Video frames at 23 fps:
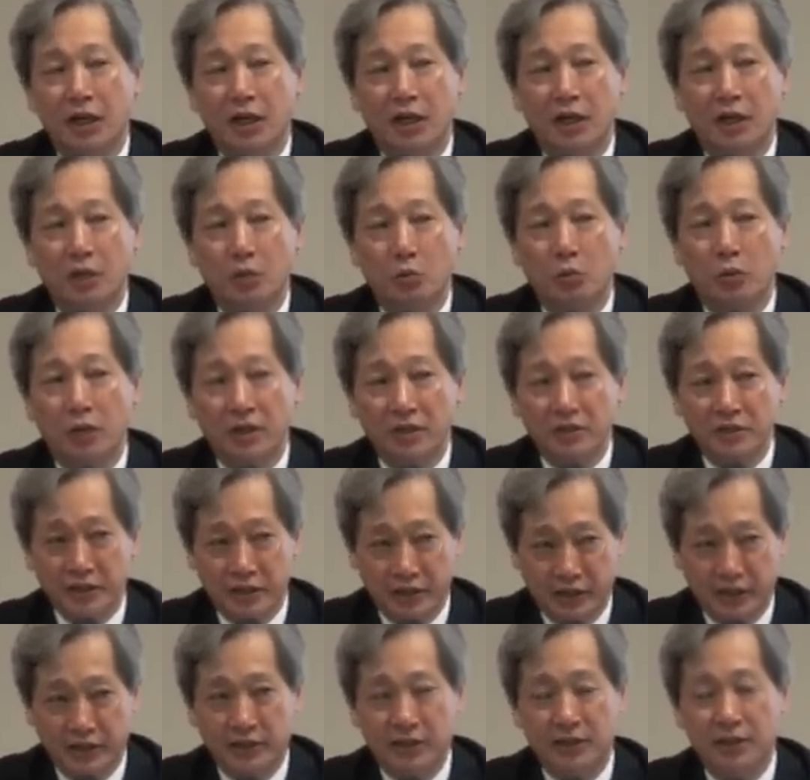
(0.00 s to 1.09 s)
Uh, one
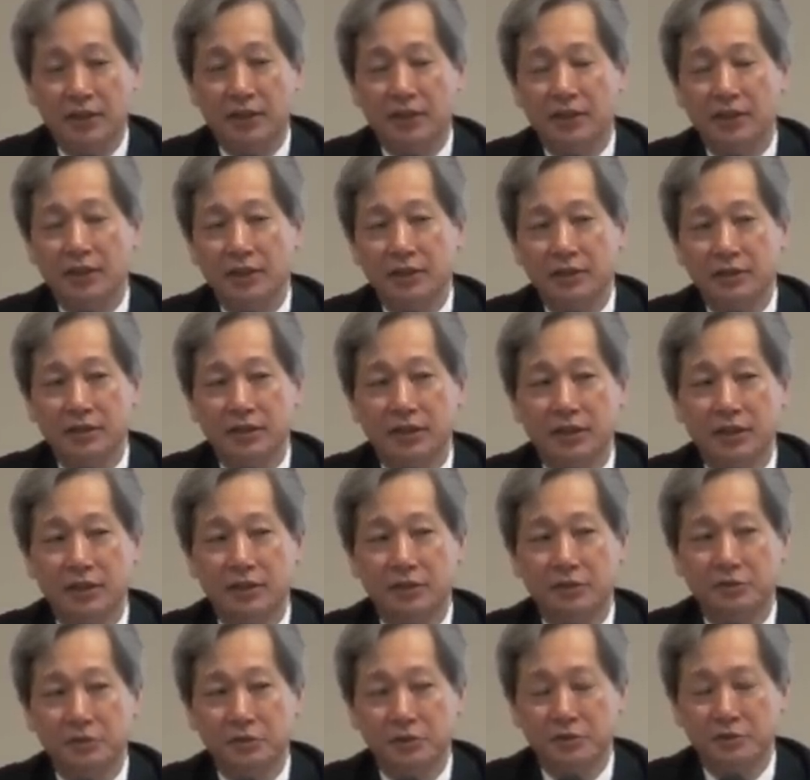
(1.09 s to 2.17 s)
thing, and
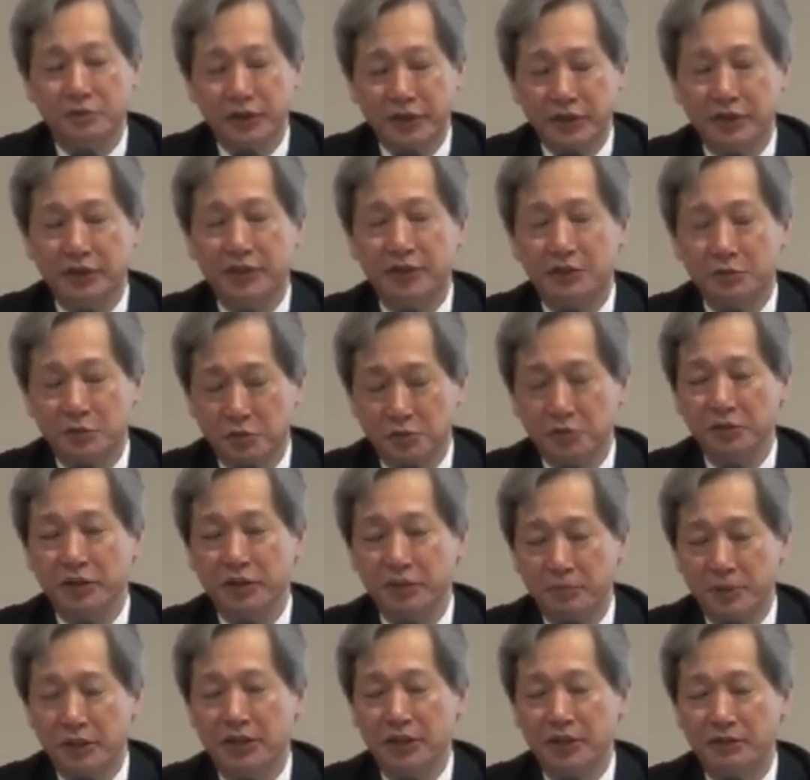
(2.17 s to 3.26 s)
I really
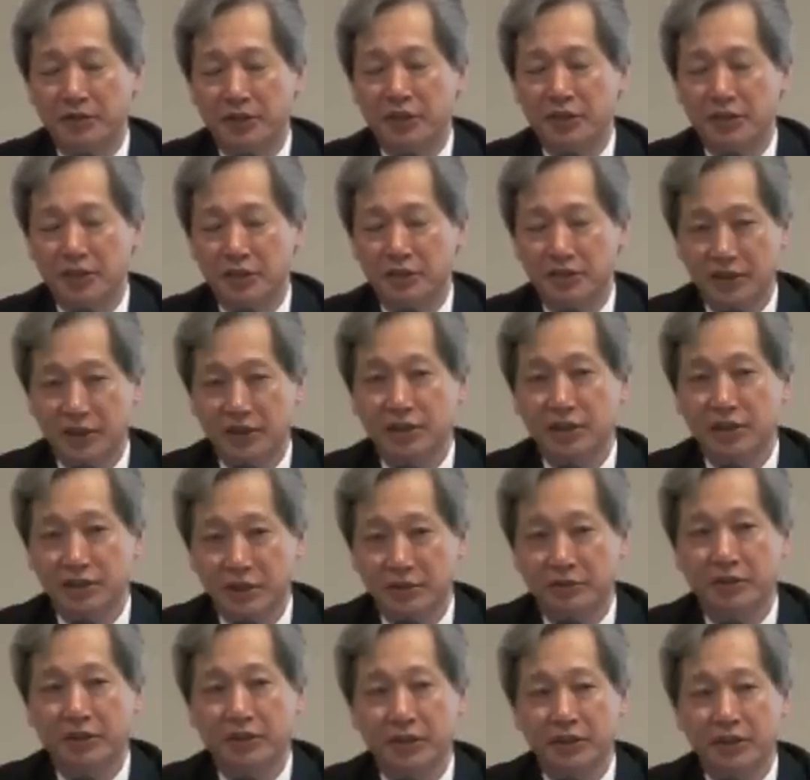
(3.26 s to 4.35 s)
truly believe this is
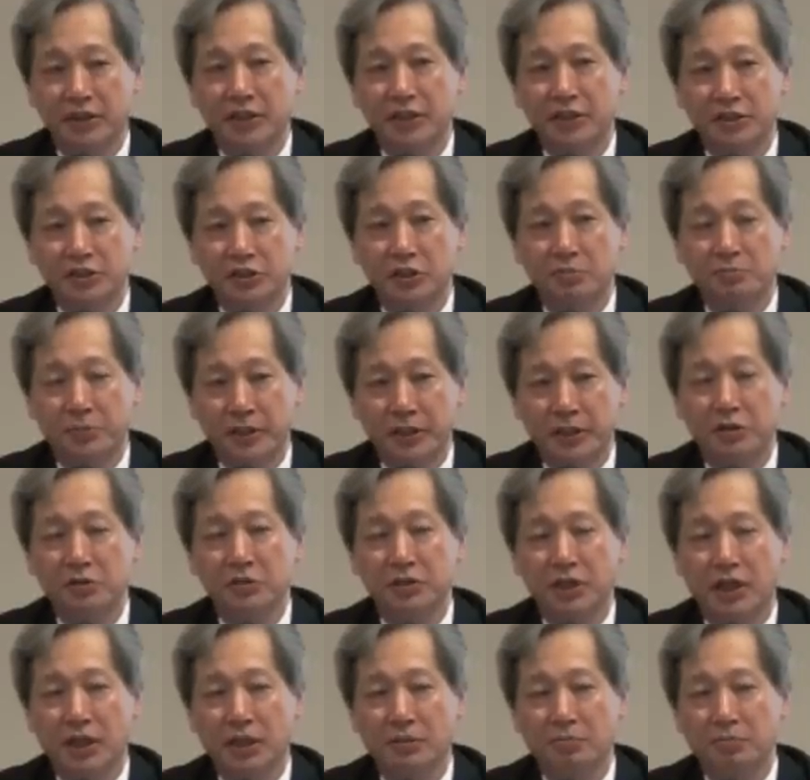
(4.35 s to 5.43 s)
necessary, is to
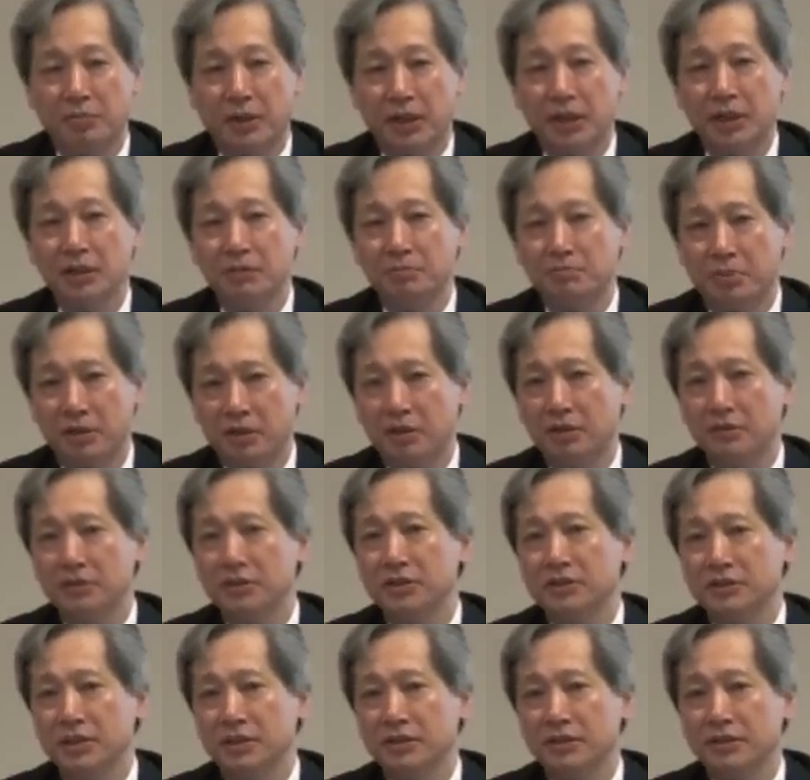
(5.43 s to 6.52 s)
build a
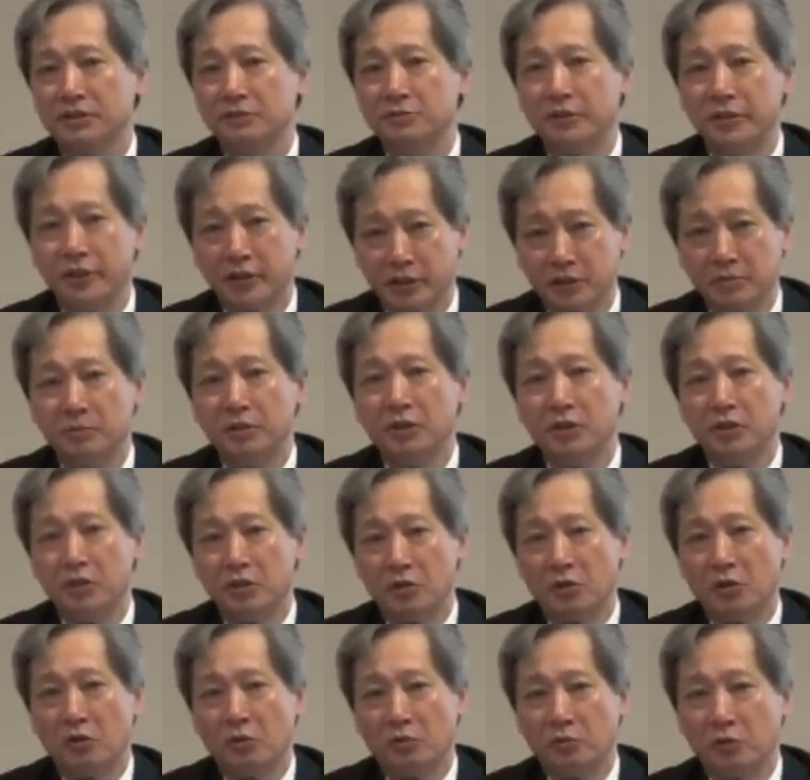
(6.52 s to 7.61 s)
bipartisan realm
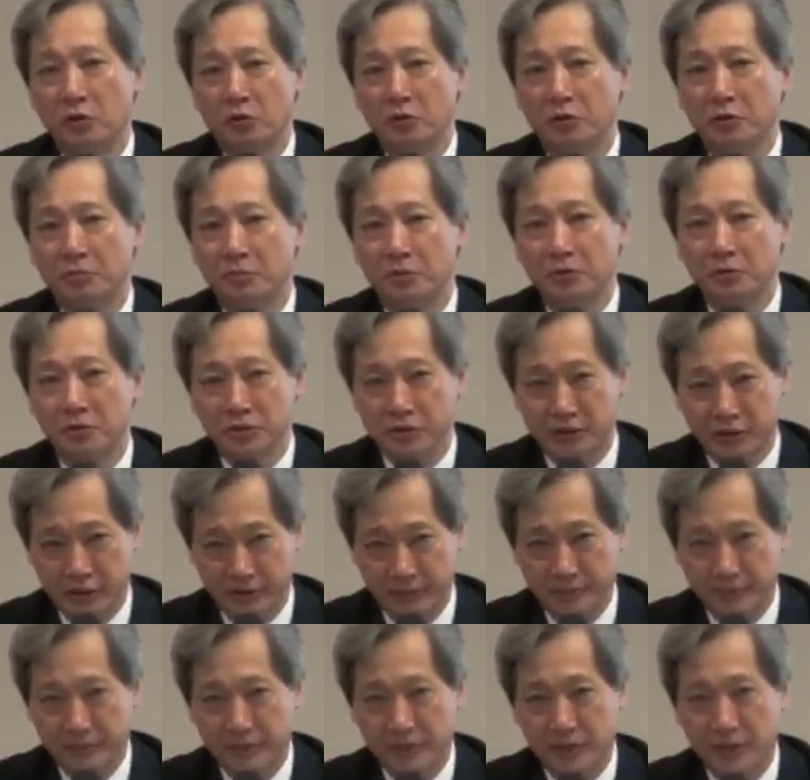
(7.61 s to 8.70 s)
of foreign
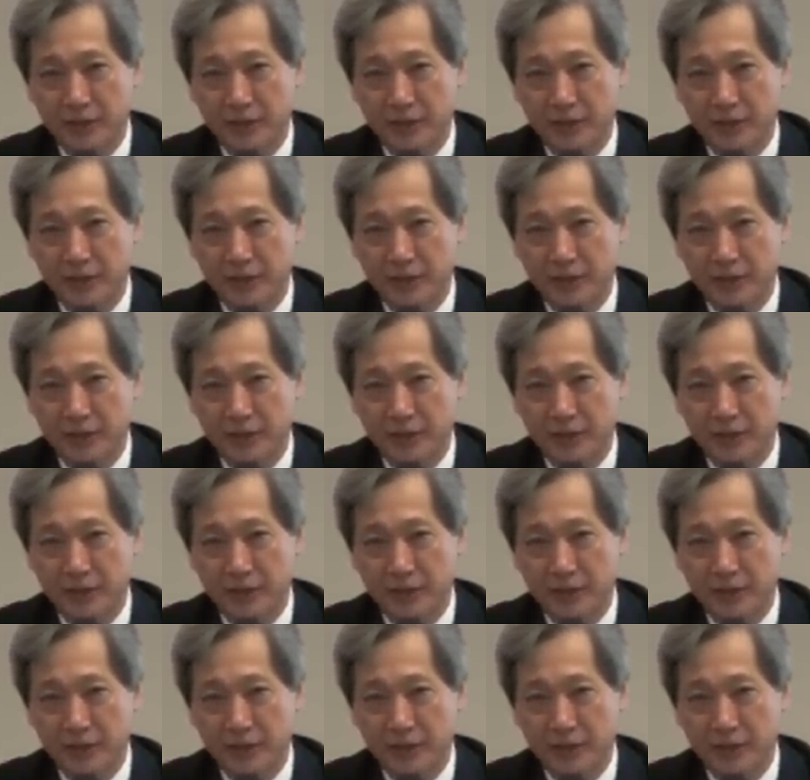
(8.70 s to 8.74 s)
policy.